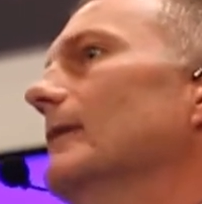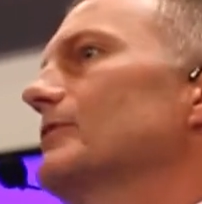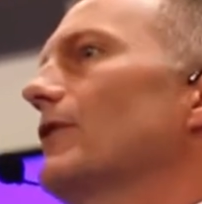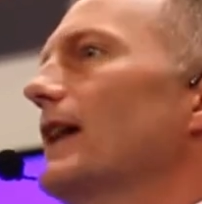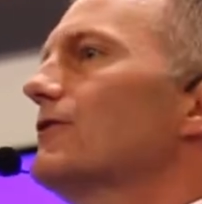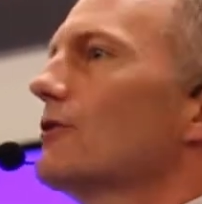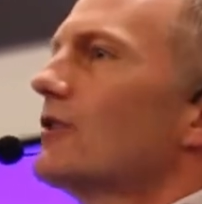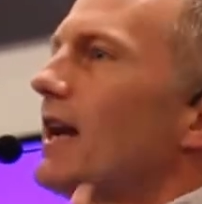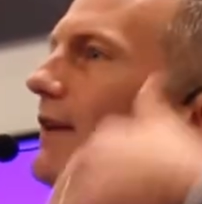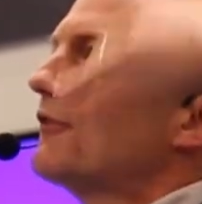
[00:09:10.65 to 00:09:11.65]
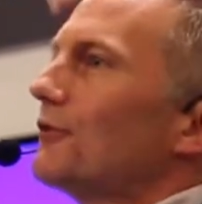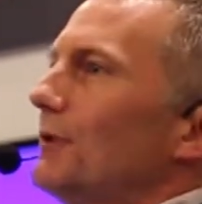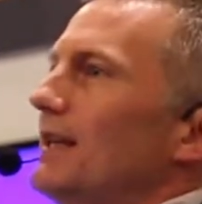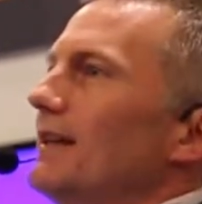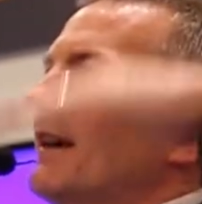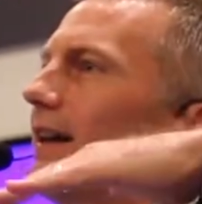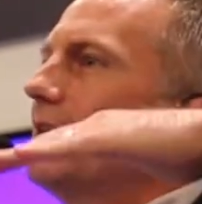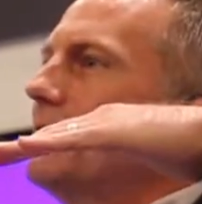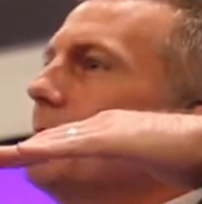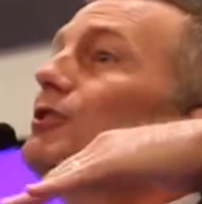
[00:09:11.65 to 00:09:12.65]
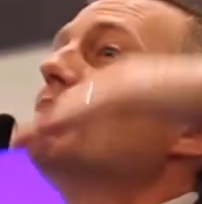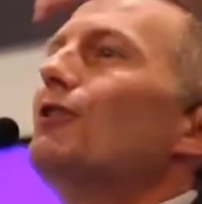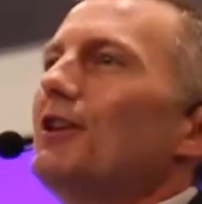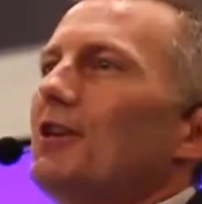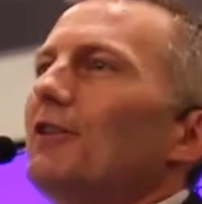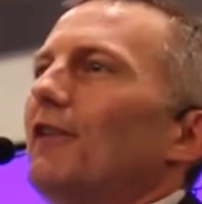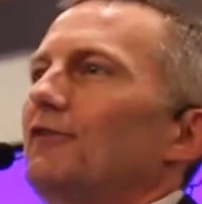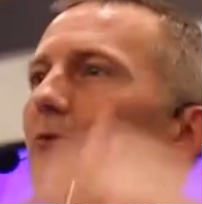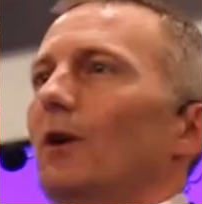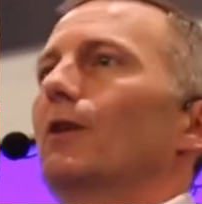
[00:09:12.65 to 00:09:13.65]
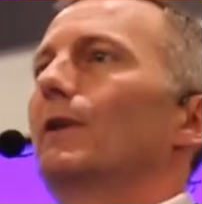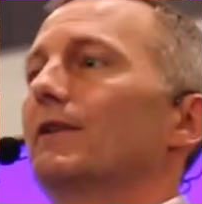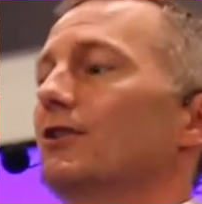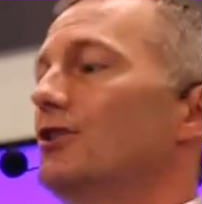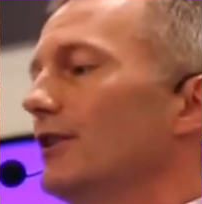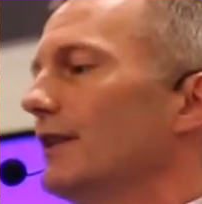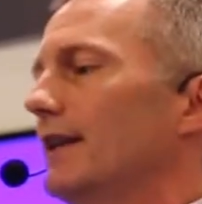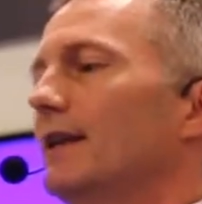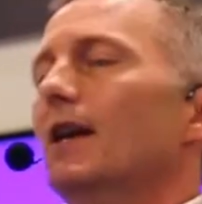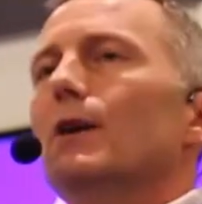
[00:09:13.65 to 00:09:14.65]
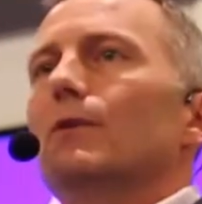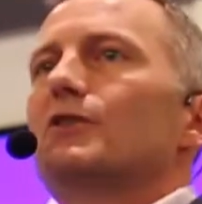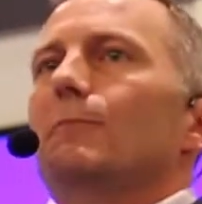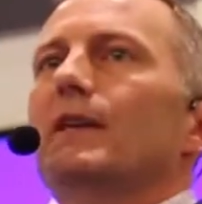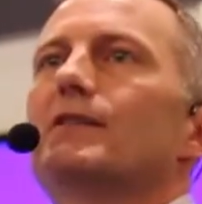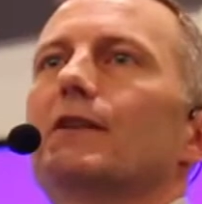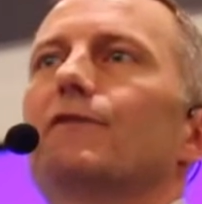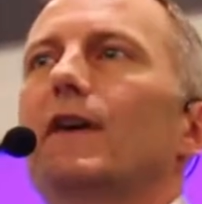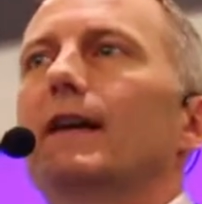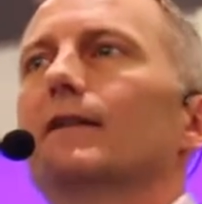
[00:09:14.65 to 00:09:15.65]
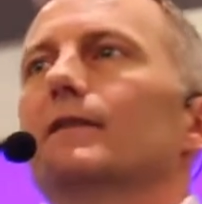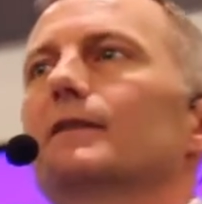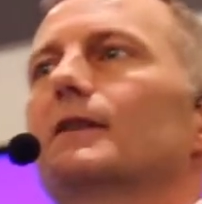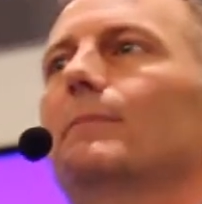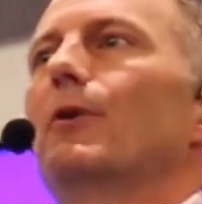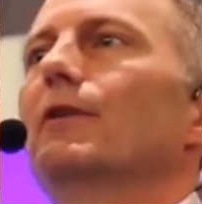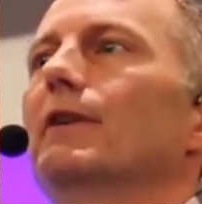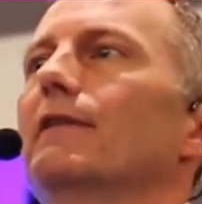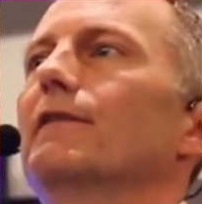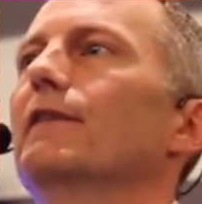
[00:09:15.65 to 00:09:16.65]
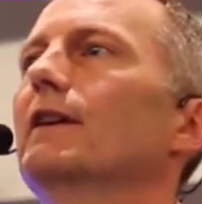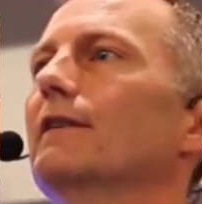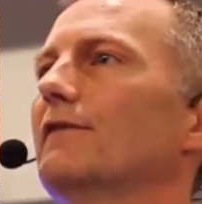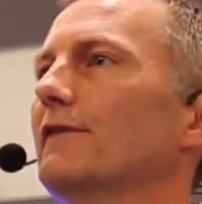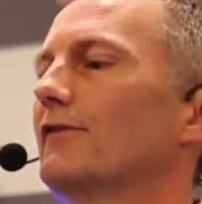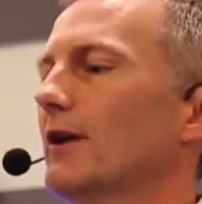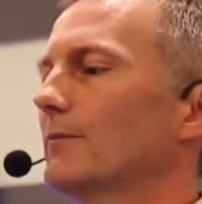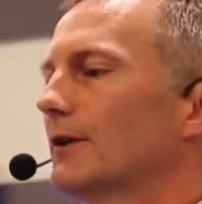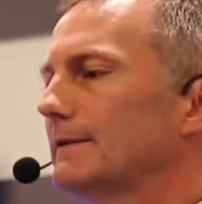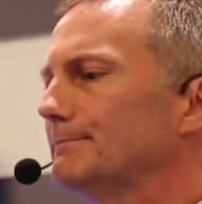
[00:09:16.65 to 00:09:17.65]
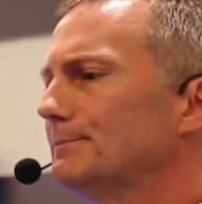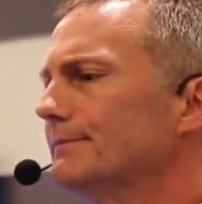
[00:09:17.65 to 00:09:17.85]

So those are kind of three, a maturity curve, if you will, around agility, which speaks to the final component of the framework.